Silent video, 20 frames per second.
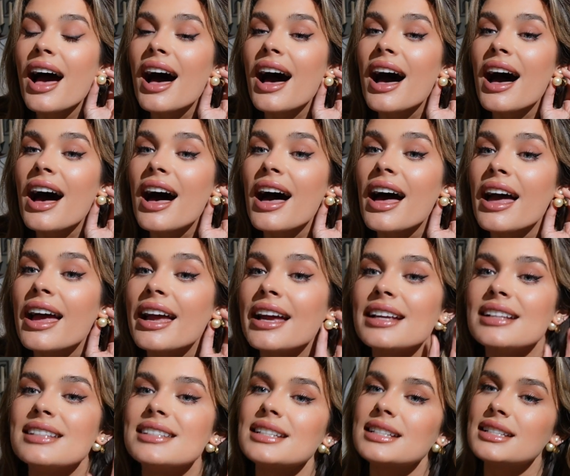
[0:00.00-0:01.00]
I
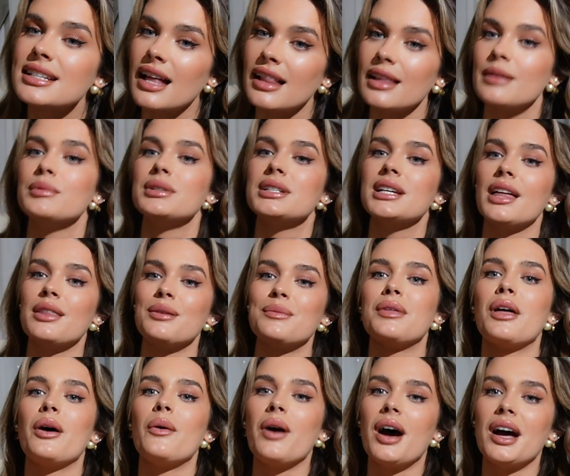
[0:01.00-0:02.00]
did tell him to get them
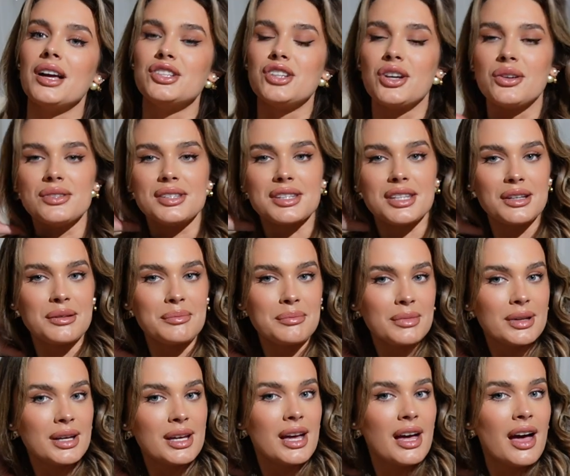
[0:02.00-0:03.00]
though, I chose them,
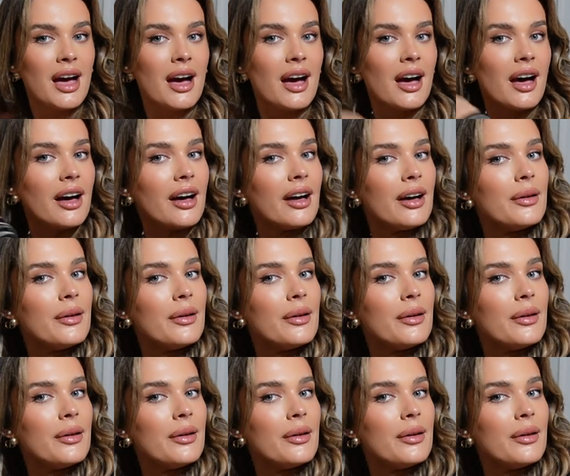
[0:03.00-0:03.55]
but